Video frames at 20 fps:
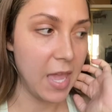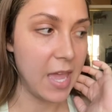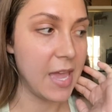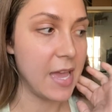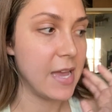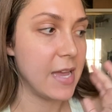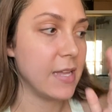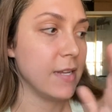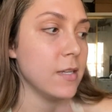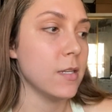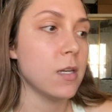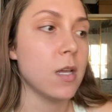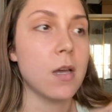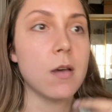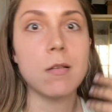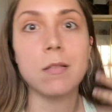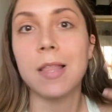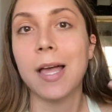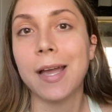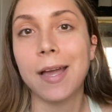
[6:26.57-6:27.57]
And, you
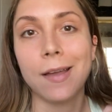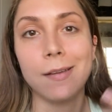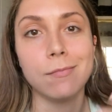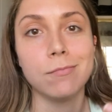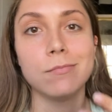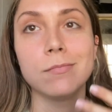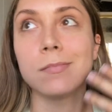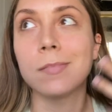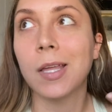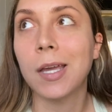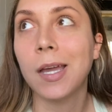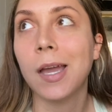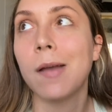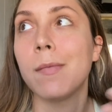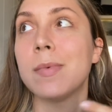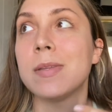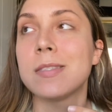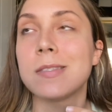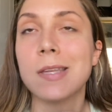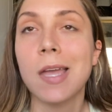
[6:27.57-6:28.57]
know, like I've
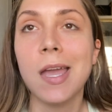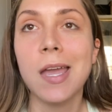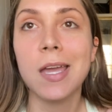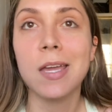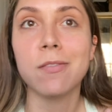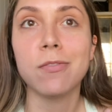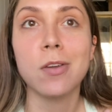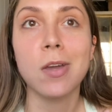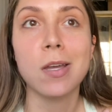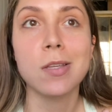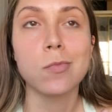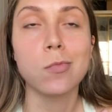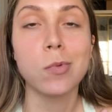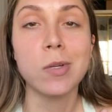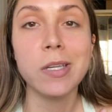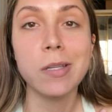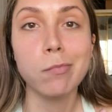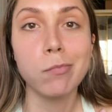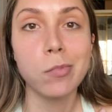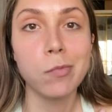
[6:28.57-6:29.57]
been saying, if you guys
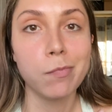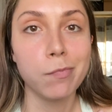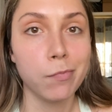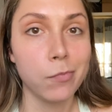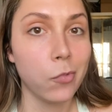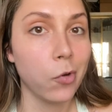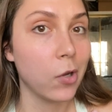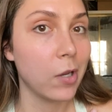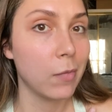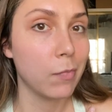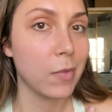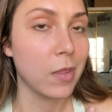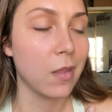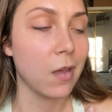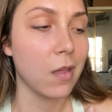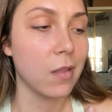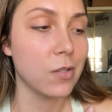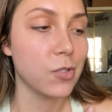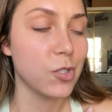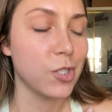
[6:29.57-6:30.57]
read Greek
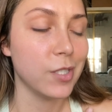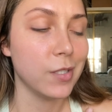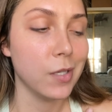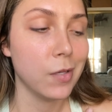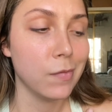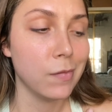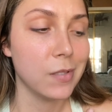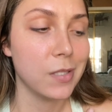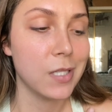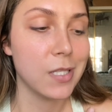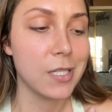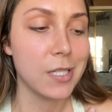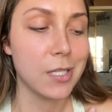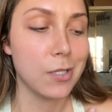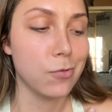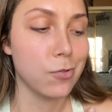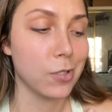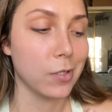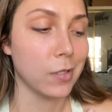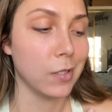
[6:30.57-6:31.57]
mythology, you know, it doesn't
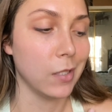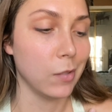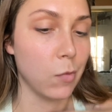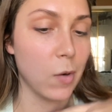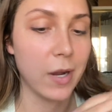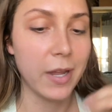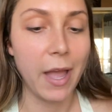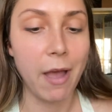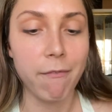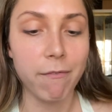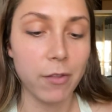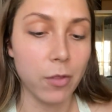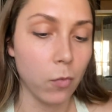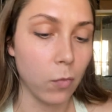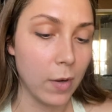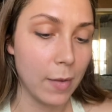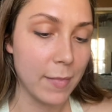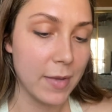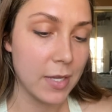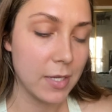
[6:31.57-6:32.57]
usually work out for the
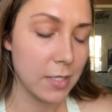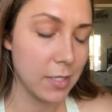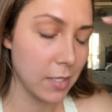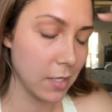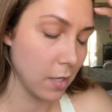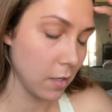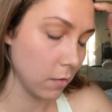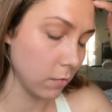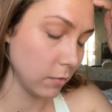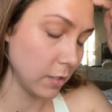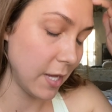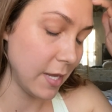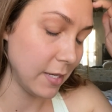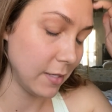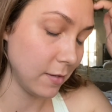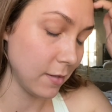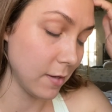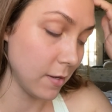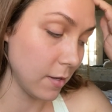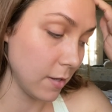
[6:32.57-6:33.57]
women, you know,
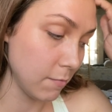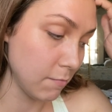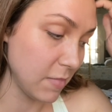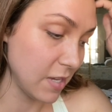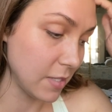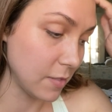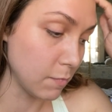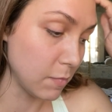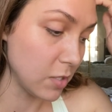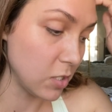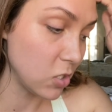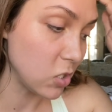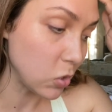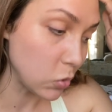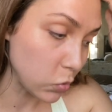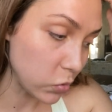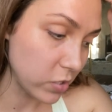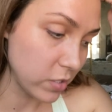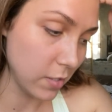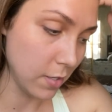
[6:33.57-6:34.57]
like Miss
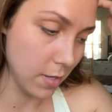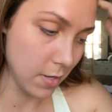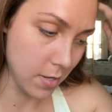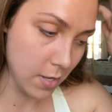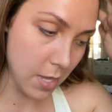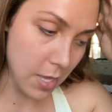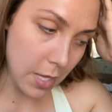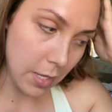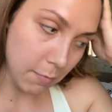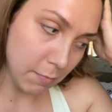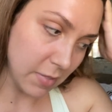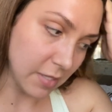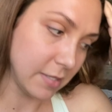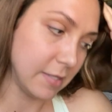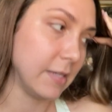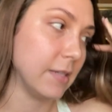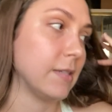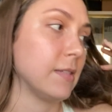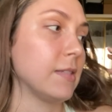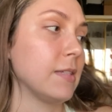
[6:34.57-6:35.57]
Medusa,
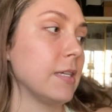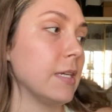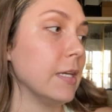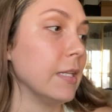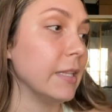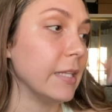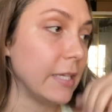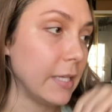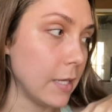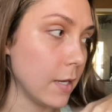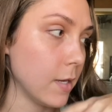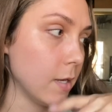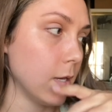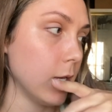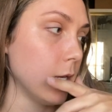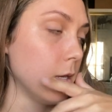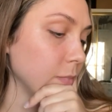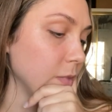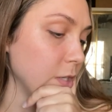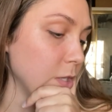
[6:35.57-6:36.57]
Miss
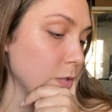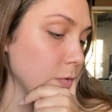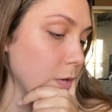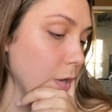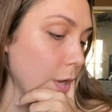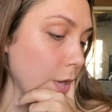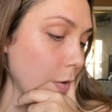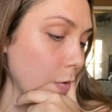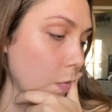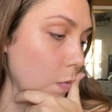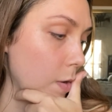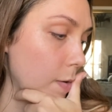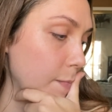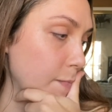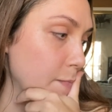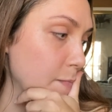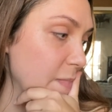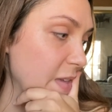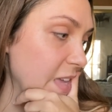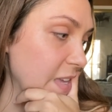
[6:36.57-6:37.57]
Scylla, you know,
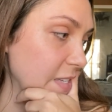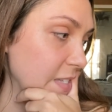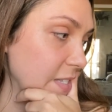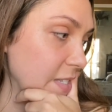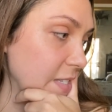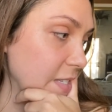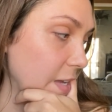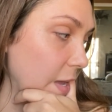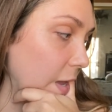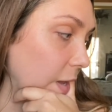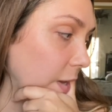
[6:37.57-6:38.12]
Miss,